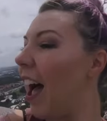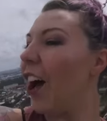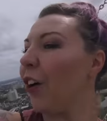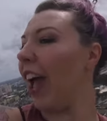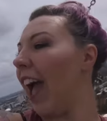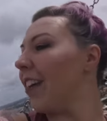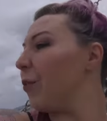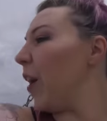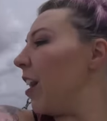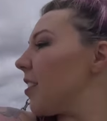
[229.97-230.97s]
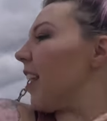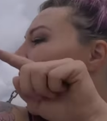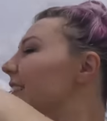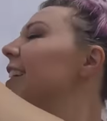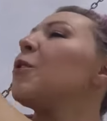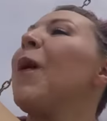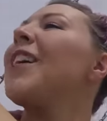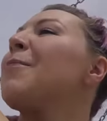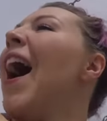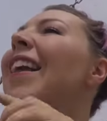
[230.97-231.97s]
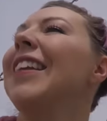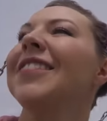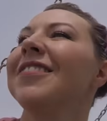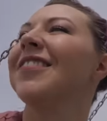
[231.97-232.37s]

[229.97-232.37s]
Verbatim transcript: Okay, I see Space Mountain.